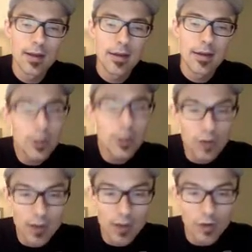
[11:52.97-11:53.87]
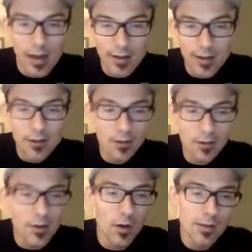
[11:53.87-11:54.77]
Now you can draw a triangular
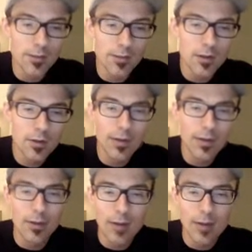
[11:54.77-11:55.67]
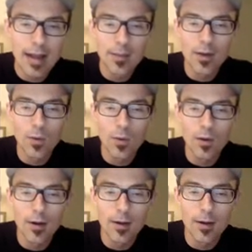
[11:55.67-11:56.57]
nose if you're going to do like a rabbit
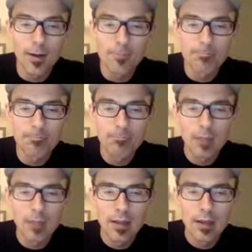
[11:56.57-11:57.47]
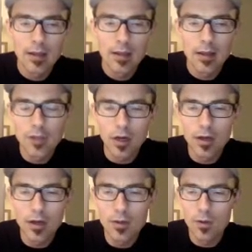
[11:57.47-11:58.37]
or a
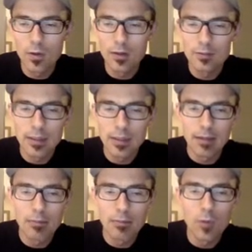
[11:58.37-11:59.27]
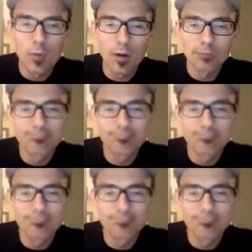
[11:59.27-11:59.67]
dog or a more